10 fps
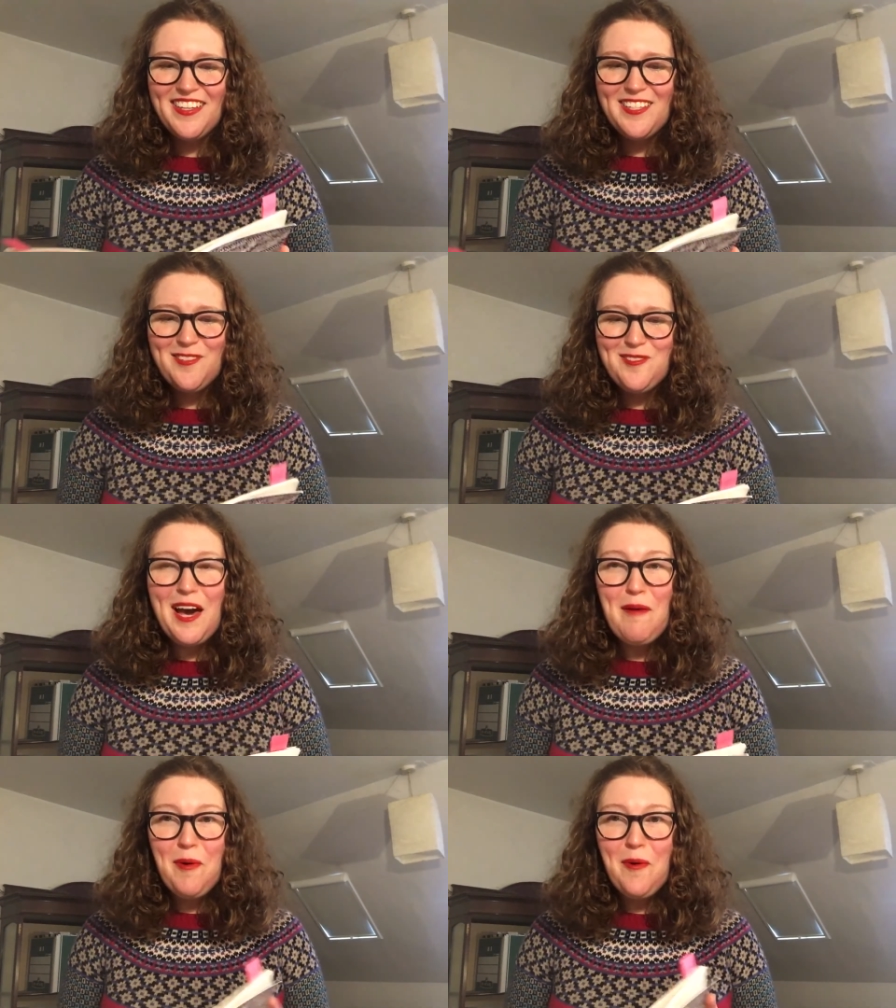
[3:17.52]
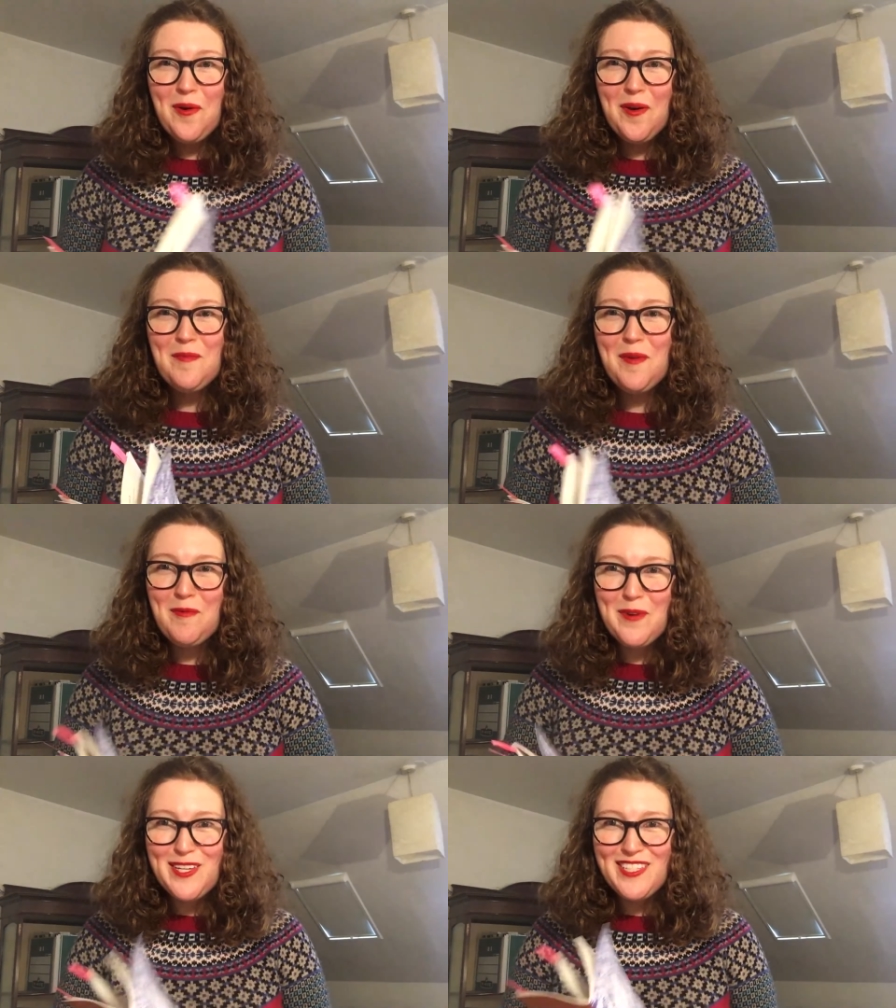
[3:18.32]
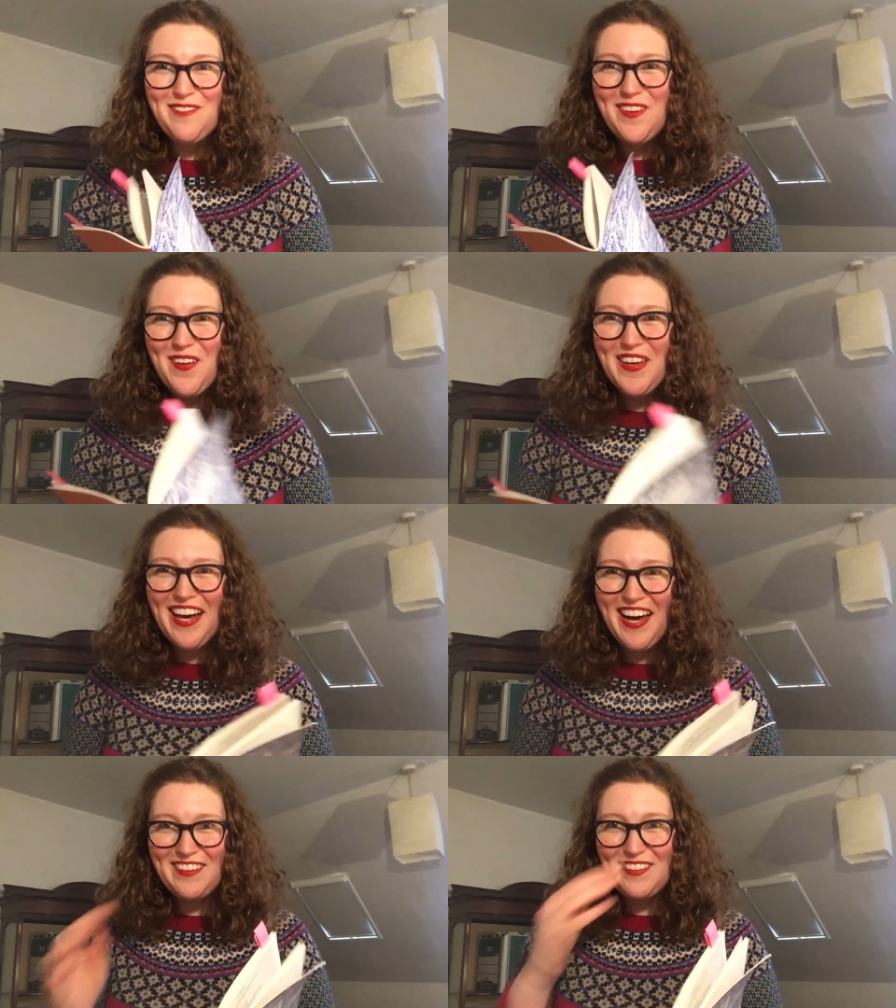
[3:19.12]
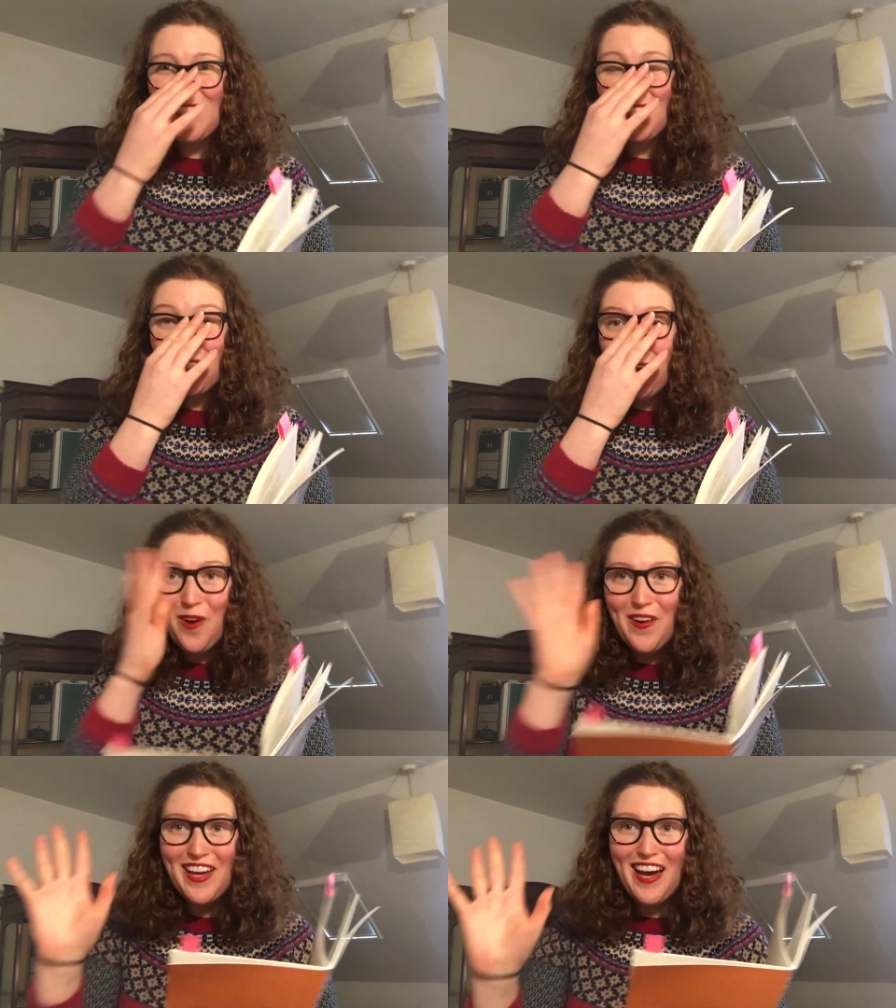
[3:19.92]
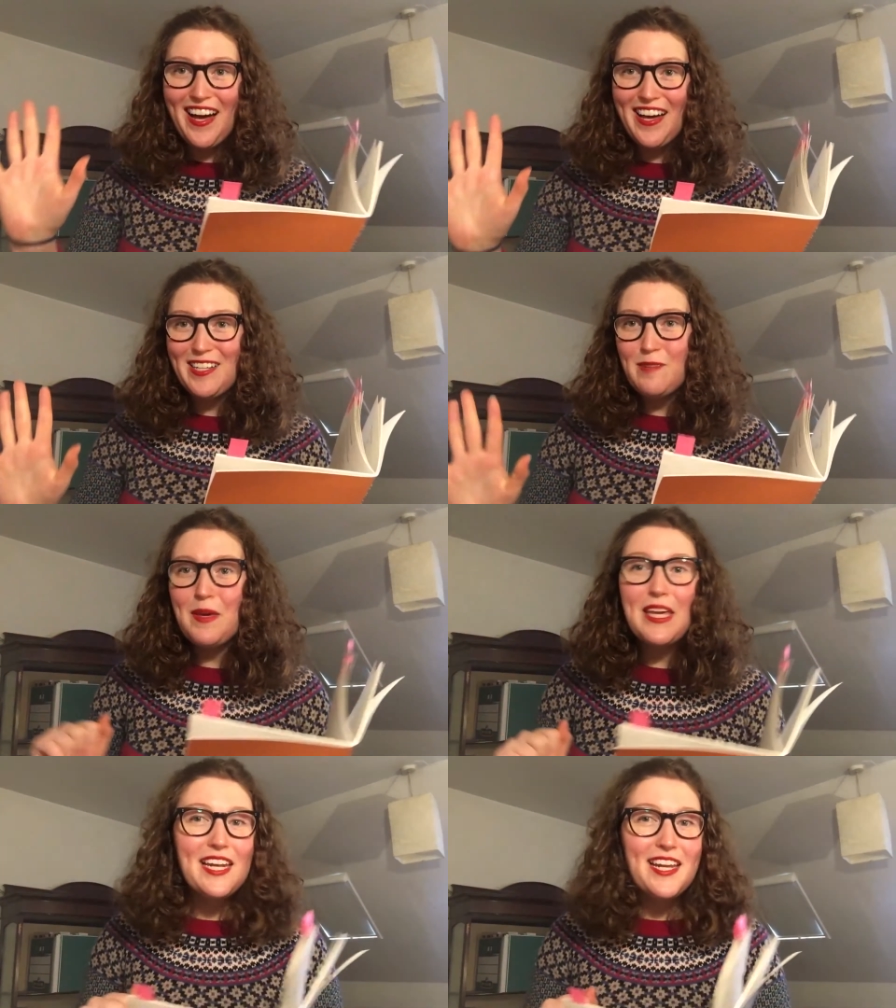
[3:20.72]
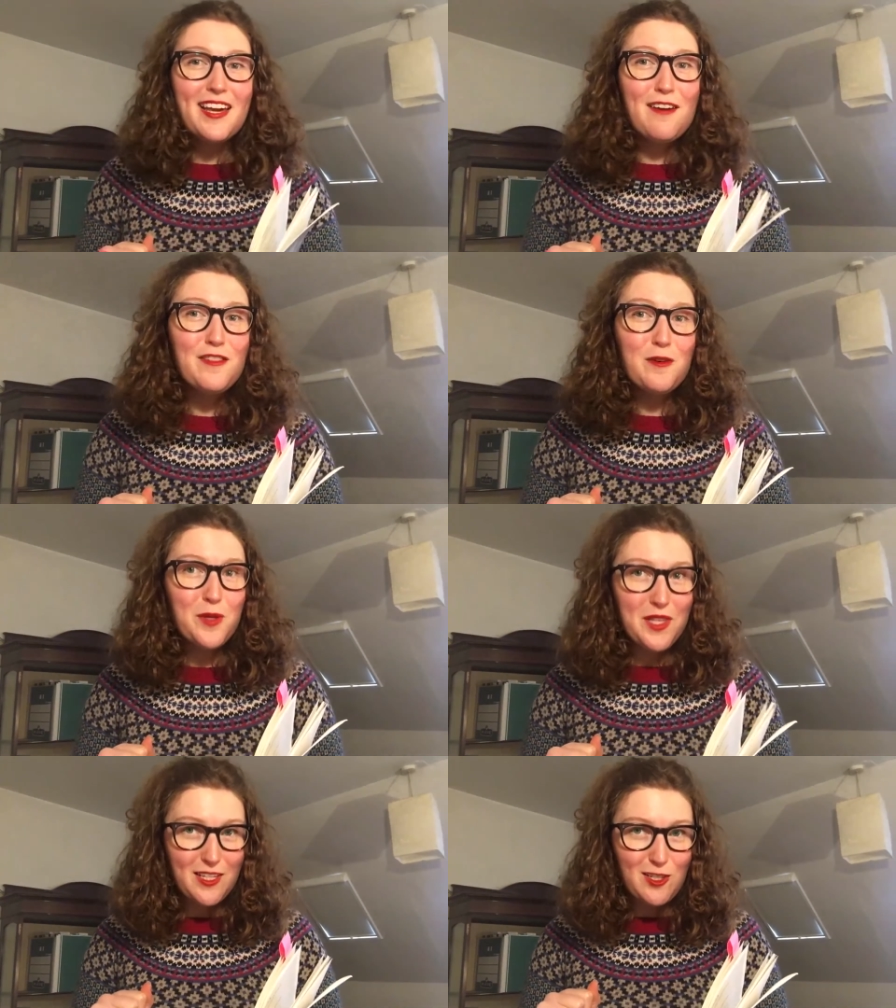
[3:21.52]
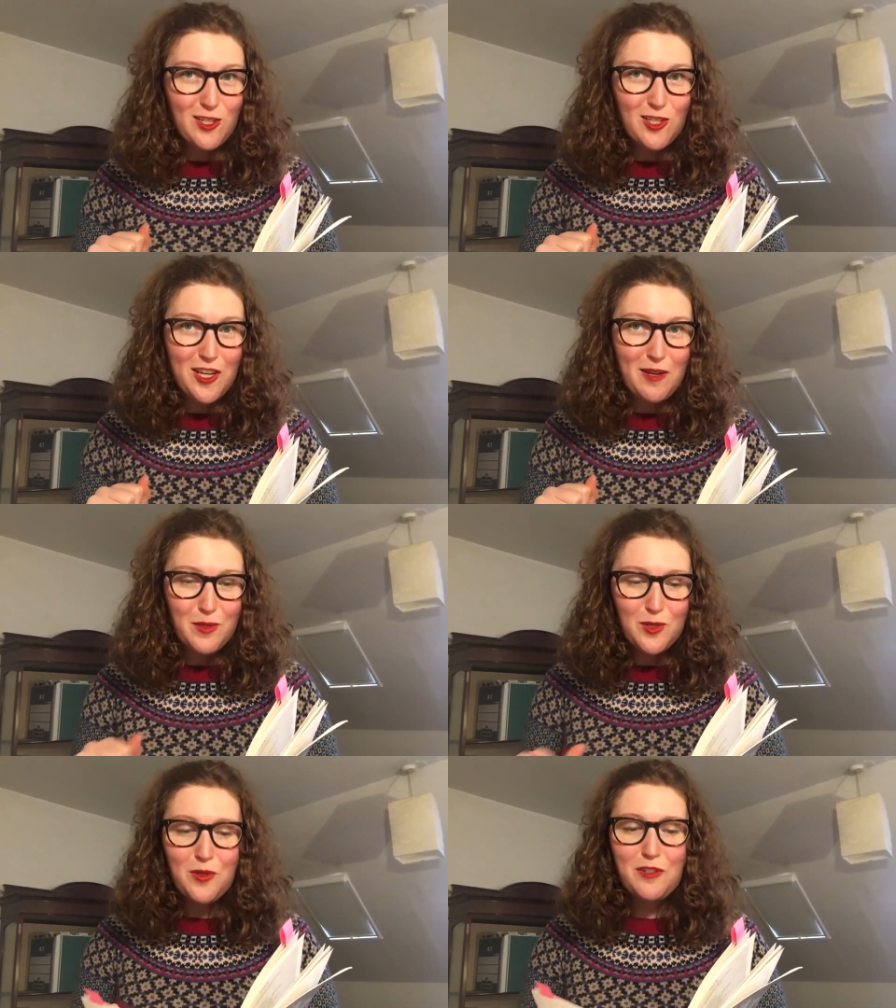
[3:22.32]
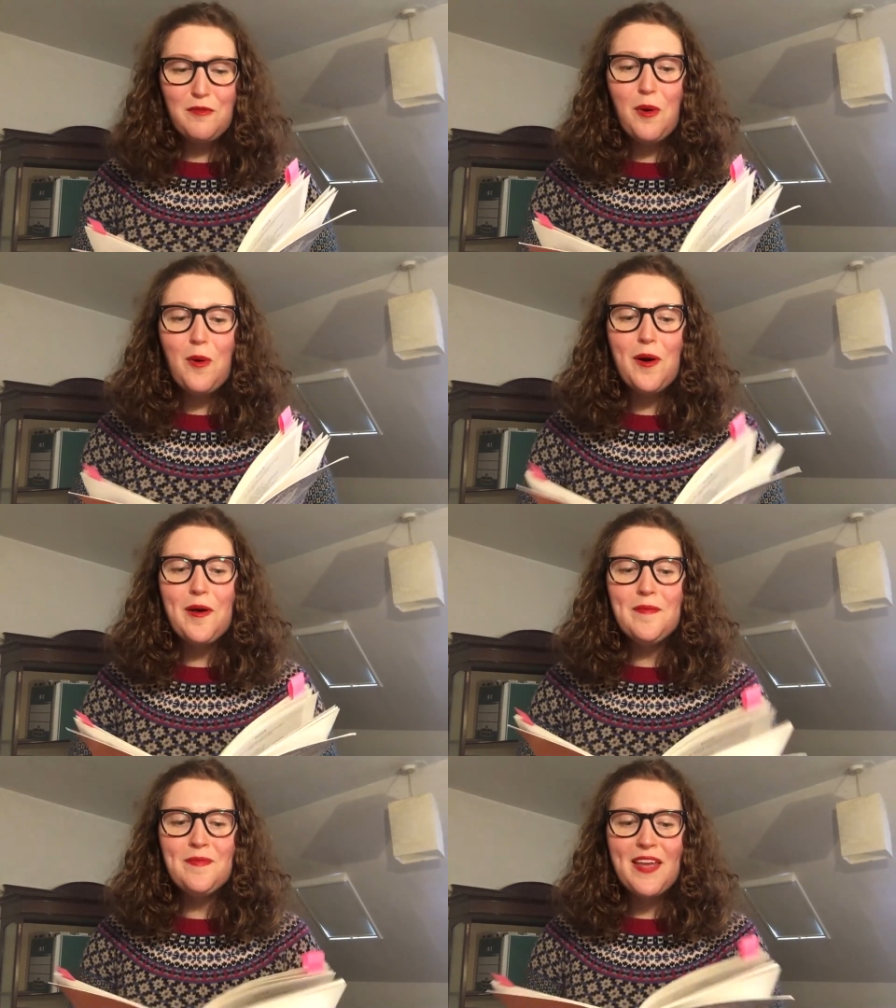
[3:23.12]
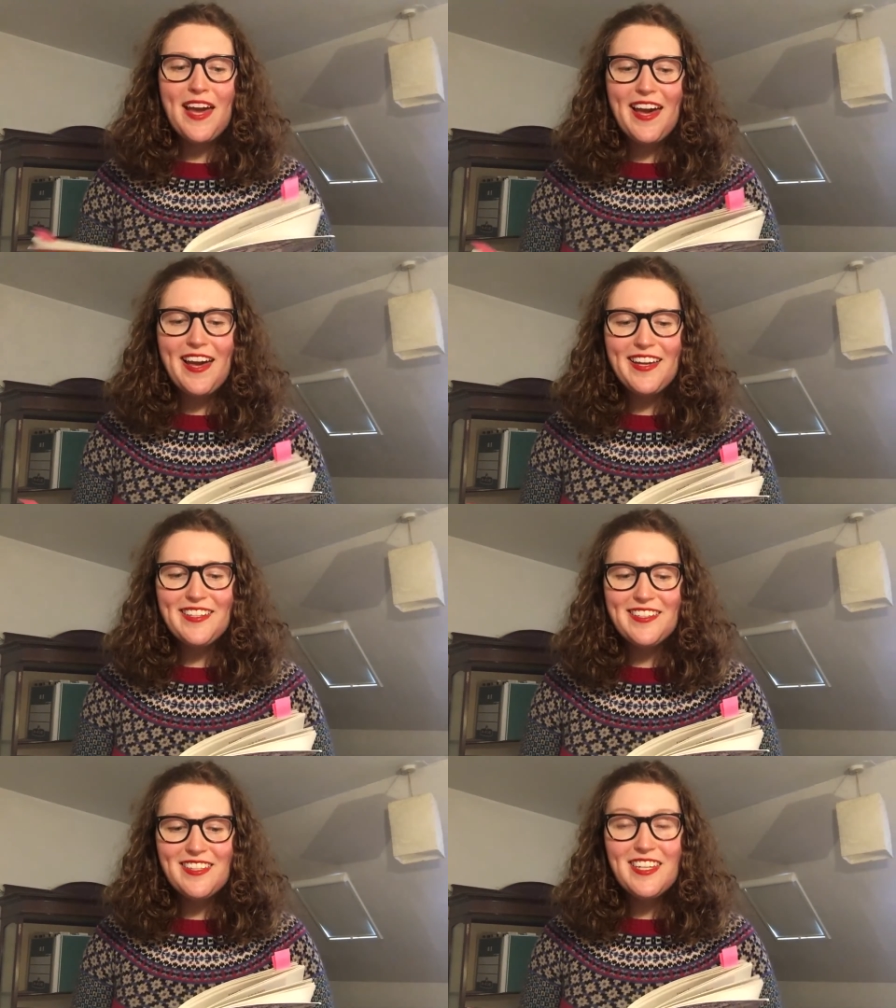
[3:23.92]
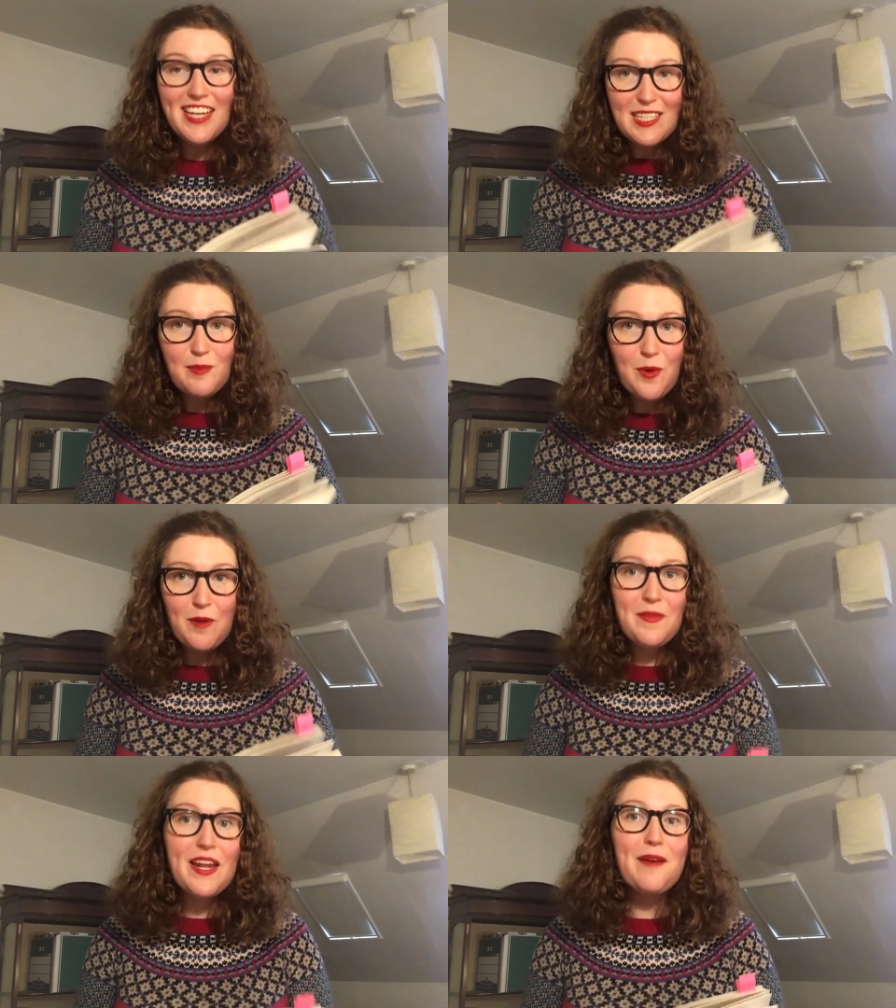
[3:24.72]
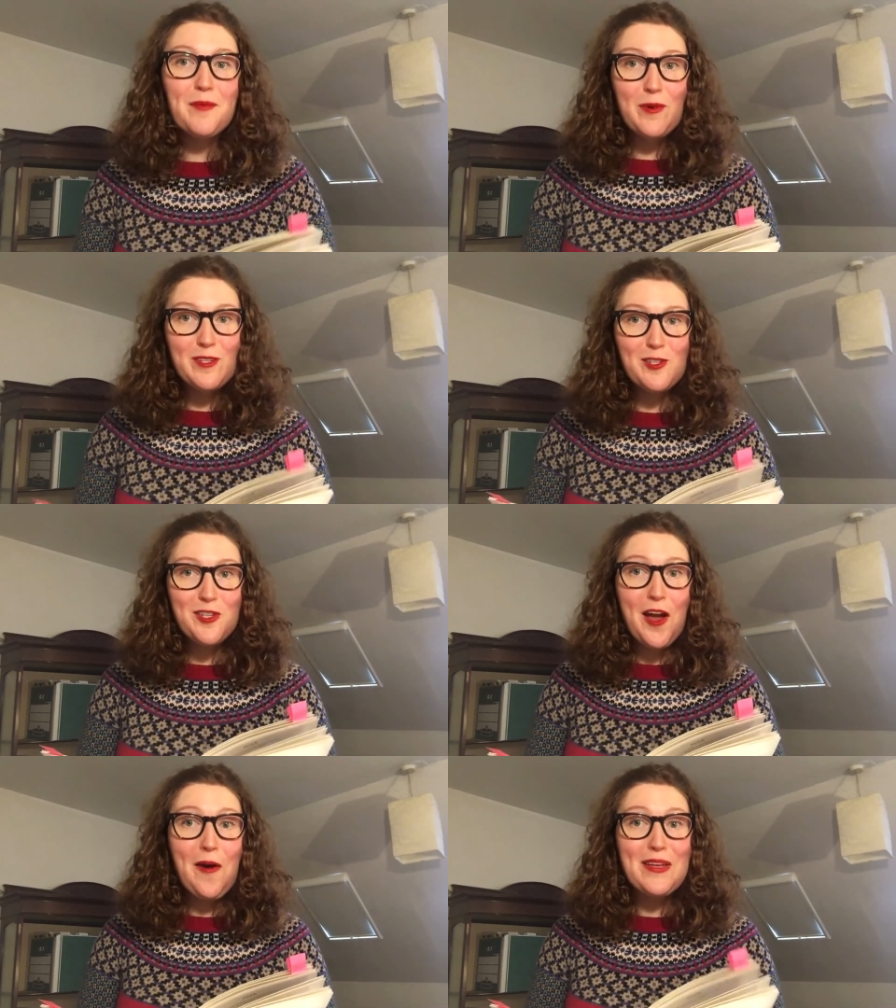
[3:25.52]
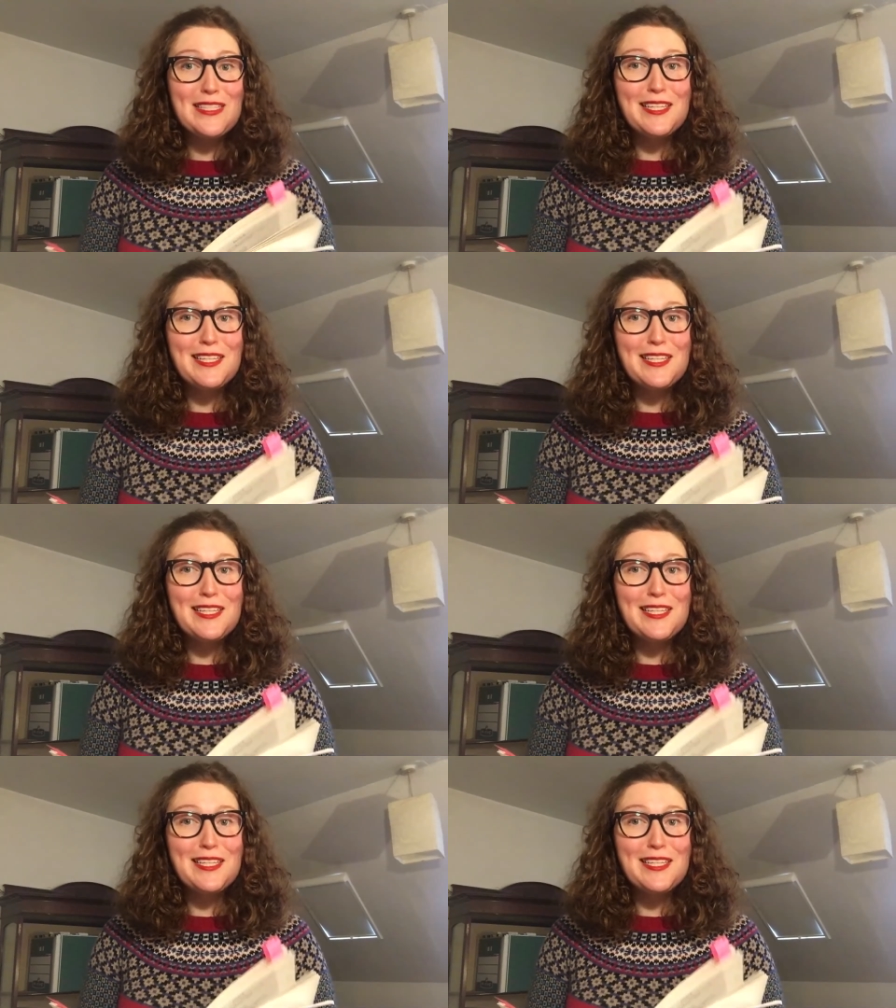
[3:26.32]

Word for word: So that poem was a very kind of starry eyed beginning of the relationship sort of poem. And the next poem that I'm going to share is a